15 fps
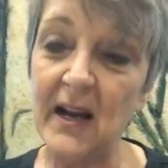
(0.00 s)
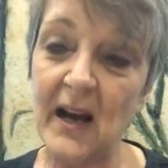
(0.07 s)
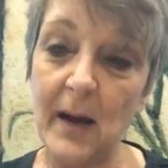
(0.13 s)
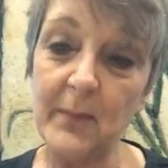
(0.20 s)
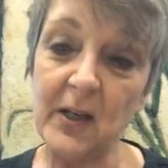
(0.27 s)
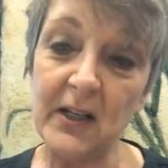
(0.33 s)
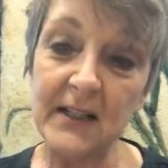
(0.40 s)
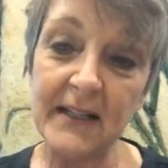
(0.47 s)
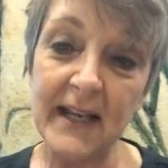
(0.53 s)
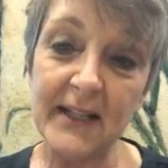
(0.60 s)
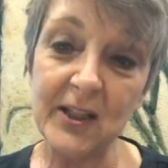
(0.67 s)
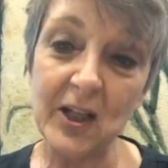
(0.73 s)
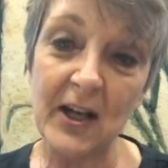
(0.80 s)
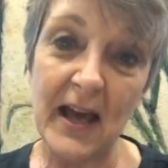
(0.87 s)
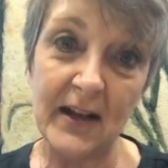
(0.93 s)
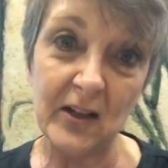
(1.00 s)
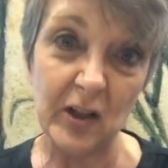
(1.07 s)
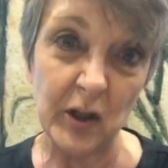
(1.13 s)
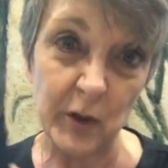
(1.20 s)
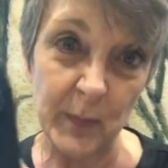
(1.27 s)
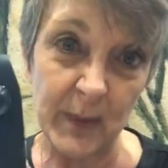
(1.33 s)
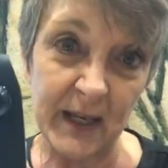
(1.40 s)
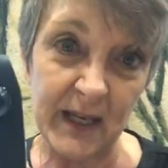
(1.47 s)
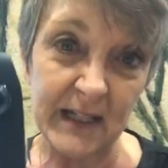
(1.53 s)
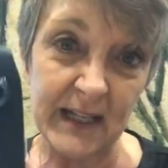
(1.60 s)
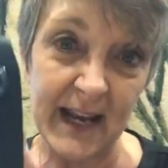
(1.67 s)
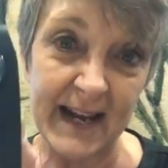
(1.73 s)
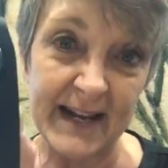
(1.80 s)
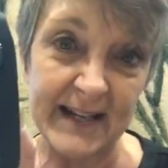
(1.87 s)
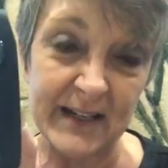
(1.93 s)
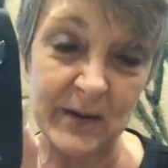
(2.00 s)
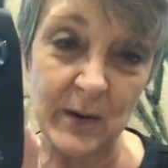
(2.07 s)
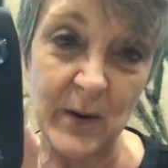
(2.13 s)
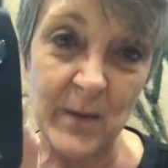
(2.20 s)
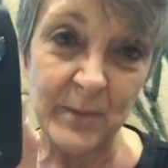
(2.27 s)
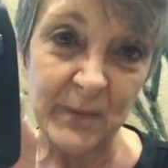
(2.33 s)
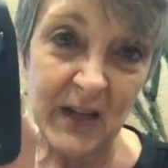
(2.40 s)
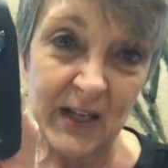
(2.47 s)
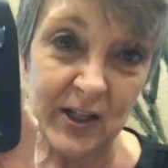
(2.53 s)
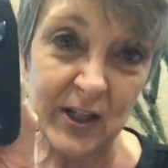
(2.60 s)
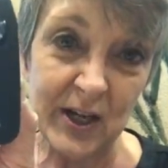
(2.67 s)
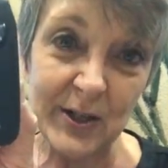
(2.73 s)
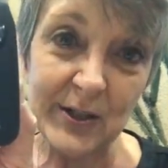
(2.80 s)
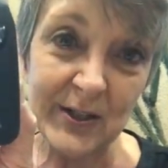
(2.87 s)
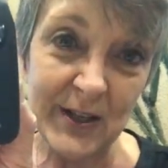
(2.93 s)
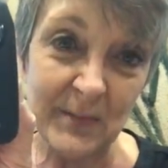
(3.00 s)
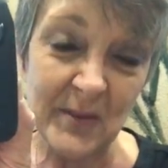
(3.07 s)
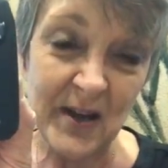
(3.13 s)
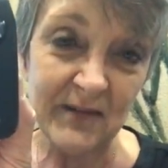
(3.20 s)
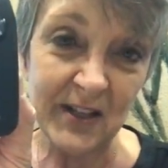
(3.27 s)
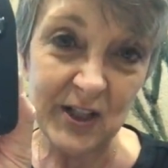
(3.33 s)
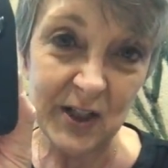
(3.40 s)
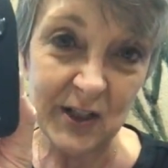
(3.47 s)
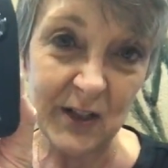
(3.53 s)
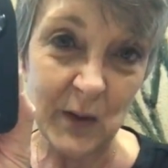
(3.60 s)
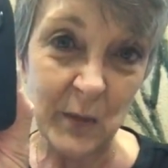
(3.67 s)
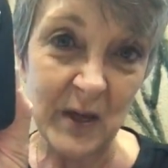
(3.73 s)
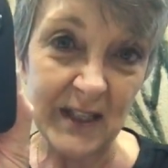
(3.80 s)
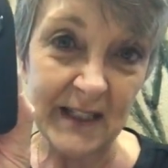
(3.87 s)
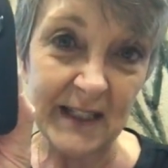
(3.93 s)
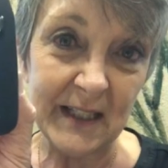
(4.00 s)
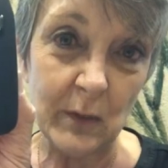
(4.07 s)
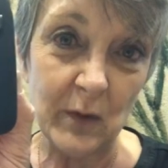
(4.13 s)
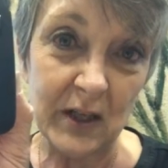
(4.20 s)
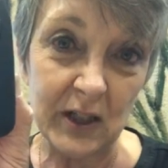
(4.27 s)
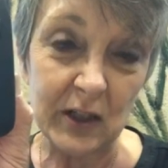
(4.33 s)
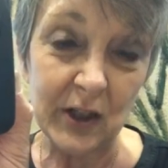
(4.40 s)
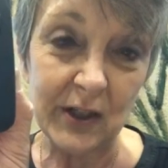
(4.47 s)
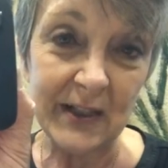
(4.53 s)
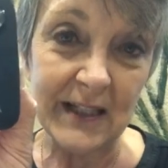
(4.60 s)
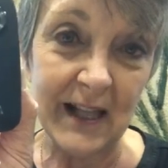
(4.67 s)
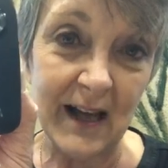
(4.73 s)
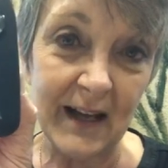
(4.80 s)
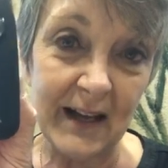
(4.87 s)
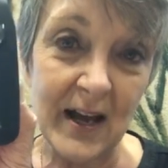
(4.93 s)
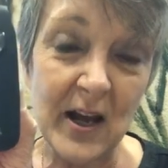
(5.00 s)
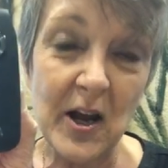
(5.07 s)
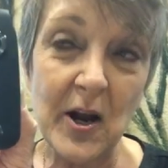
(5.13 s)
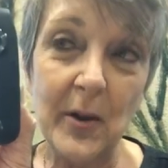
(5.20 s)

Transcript: I'm going to test it out a little bit and share some of it just so we can see what it looks like.